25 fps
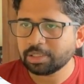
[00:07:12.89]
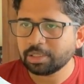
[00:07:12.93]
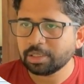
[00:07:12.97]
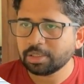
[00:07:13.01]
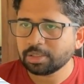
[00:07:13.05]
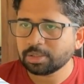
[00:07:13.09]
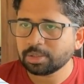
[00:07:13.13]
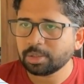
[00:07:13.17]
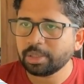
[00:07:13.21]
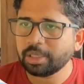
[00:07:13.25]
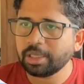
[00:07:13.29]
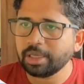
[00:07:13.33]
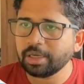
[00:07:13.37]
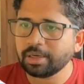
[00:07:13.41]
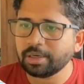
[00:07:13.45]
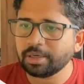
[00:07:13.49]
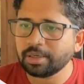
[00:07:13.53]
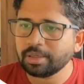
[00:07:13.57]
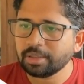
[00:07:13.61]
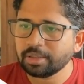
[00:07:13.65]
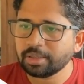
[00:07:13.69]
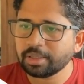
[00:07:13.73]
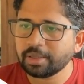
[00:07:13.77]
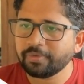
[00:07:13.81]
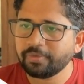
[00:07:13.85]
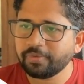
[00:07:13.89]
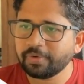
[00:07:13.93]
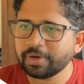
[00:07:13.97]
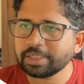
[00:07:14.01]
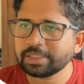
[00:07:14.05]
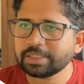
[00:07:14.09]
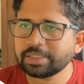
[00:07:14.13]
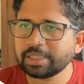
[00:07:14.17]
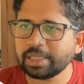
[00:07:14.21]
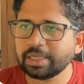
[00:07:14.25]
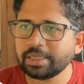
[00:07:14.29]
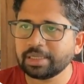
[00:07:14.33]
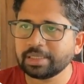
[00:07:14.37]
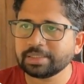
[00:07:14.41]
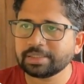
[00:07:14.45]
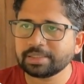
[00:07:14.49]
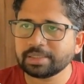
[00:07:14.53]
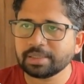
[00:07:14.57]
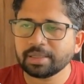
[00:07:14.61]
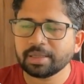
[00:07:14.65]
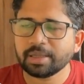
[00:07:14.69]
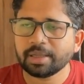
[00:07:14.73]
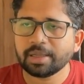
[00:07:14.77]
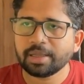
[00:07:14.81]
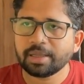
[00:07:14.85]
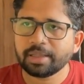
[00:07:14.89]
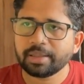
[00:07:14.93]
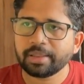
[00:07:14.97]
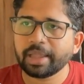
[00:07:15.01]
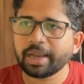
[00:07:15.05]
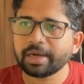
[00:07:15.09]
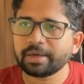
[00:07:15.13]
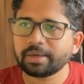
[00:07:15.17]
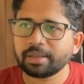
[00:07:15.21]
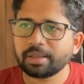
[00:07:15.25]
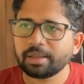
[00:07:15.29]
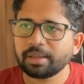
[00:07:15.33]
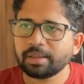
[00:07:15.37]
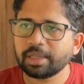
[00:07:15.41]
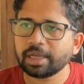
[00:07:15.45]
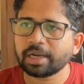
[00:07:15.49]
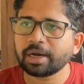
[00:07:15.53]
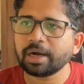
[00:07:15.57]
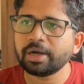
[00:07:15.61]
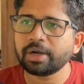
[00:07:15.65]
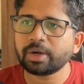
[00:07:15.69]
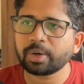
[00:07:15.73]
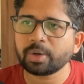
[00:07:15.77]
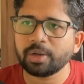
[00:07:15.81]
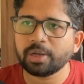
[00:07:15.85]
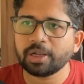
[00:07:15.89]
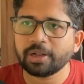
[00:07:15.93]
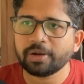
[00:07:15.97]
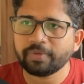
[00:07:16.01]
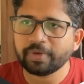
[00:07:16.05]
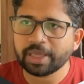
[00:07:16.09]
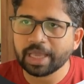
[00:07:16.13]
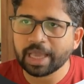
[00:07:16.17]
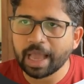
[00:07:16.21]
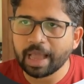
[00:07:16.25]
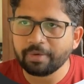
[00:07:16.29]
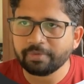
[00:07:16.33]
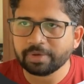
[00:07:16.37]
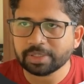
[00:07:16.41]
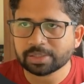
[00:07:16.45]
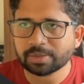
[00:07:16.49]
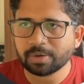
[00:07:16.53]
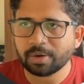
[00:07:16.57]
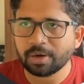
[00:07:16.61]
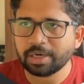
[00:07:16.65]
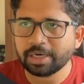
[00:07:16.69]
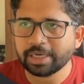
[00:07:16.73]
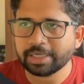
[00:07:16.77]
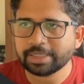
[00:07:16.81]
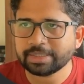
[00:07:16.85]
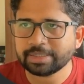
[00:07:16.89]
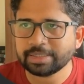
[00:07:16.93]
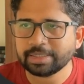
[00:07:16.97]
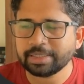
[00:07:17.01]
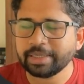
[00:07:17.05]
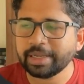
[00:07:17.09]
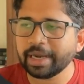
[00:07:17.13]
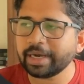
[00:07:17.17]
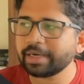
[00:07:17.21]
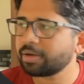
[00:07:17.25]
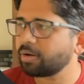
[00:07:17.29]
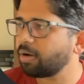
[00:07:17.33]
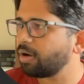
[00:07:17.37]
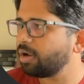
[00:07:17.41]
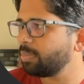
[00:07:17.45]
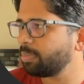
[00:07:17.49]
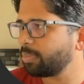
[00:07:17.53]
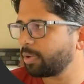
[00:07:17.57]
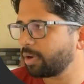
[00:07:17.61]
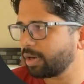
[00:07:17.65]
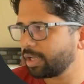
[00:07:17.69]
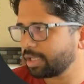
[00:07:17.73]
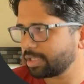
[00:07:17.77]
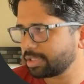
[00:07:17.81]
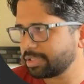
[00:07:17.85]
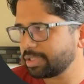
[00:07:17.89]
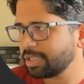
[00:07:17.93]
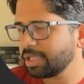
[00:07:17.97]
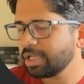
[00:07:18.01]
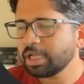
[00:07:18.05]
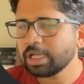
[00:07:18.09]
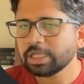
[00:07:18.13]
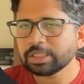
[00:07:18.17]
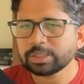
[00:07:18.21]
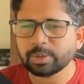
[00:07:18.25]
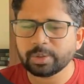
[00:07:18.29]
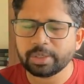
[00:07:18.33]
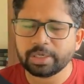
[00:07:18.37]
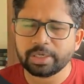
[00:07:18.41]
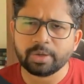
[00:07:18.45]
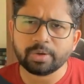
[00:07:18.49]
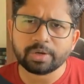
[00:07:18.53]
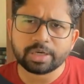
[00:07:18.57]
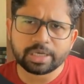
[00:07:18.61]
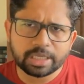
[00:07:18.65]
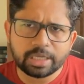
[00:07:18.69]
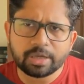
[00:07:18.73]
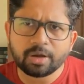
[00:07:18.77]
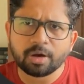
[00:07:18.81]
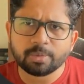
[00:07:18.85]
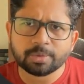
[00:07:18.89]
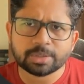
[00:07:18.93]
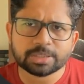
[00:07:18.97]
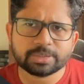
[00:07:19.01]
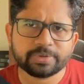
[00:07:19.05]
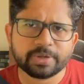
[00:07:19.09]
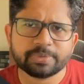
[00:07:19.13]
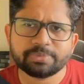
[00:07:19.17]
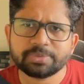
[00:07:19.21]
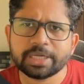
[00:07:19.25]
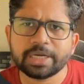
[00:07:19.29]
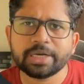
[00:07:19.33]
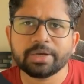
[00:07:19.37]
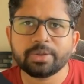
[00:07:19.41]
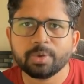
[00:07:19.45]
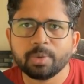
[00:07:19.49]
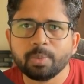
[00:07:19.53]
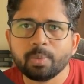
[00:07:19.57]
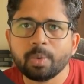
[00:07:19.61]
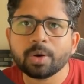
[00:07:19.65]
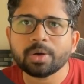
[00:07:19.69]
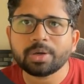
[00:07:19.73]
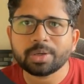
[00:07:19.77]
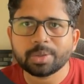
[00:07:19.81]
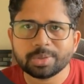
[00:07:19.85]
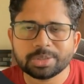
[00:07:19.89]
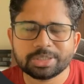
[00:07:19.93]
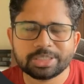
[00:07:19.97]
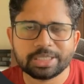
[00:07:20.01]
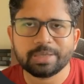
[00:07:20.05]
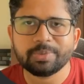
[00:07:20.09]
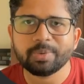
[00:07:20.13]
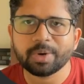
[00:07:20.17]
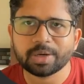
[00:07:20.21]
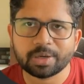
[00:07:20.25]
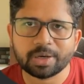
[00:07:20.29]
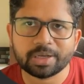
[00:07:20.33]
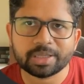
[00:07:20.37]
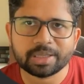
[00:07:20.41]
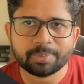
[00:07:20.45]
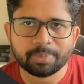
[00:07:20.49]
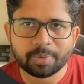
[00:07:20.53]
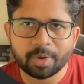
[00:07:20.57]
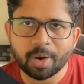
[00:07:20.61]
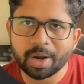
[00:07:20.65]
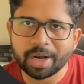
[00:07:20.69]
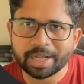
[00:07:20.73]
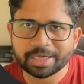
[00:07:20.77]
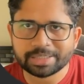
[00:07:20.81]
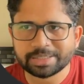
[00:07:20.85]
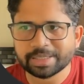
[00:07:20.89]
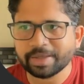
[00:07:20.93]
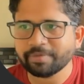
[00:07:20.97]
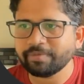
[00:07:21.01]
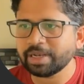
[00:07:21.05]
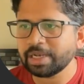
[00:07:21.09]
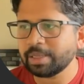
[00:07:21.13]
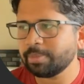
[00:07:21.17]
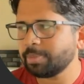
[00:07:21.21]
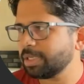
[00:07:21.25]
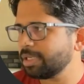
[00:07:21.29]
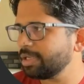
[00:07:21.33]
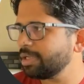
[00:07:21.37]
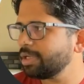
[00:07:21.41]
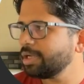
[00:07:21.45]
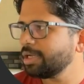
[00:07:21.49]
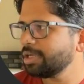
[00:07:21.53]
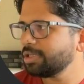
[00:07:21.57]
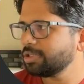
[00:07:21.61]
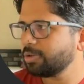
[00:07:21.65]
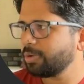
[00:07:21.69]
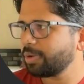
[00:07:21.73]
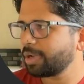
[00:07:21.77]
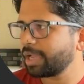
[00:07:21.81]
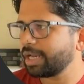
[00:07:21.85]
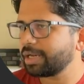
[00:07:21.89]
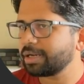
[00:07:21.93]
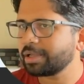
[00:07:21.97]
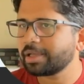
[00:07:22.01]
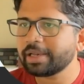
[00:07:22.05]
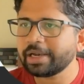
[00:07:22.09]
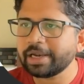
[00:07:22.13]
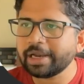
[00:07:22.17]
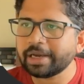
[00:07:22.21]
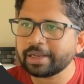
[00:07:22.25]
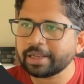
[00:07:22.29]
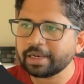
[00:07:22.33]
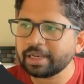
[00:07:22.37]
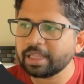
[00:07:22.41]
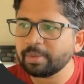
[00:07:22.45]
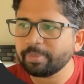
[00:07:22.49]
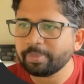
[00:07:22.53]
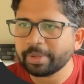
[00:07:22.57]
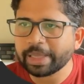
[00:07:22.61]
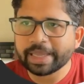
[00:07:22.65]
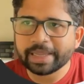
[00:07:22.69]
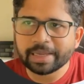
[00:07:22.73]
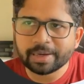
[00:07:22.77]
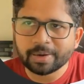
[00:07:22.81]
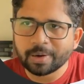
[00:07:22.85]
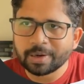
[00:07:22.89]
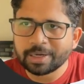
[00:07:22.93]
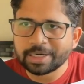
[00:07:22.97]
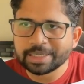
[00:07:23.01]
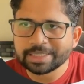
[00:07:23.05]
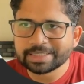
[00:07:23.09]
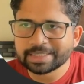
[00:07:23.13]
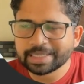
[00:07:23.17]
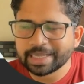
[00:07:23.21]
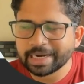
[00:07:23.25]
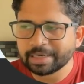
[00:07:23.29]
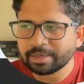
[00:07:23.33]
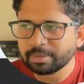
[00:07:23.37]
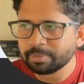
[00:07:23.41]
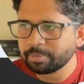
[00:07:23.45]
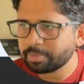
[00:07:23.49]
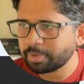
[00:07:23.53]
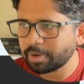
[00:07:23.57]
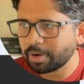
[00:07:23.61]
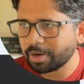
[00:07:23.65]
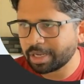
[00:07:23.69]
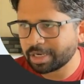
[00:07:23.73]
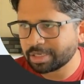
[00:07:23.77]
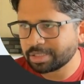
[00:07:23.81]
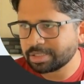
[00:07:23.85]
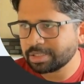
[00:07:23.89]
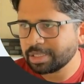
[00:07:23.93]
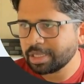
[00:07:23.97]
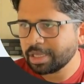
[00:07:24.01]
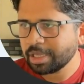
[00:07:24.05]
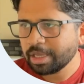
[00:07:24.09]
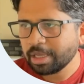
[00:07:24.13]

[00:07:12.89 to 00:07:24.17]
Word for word: So here, the first thing is that the controller we have is called as get all products. So in your e-commerce website, you want to see what are the products available. So you can create an API called as get products.